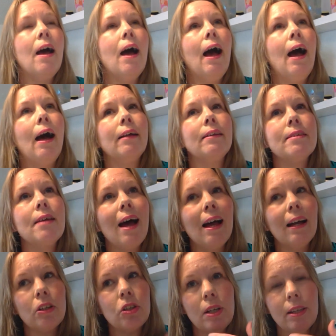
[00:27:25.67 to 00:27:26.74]
and
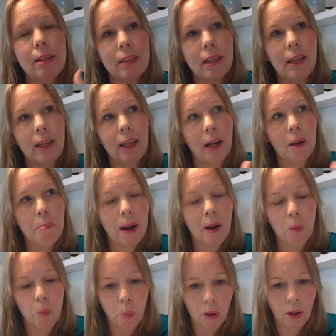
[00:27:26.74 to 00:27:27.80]
actually thinking about
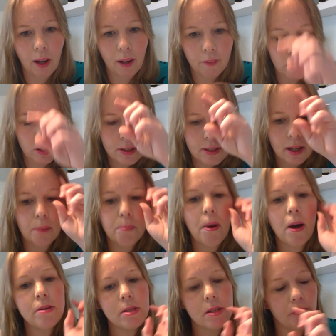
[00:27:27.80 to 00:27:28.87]
what life looks like
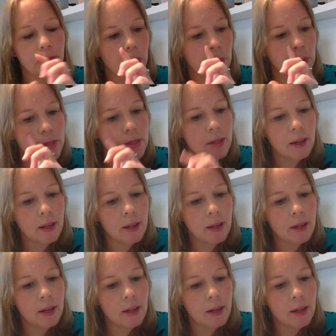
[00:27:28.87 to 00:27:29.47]
post-divorce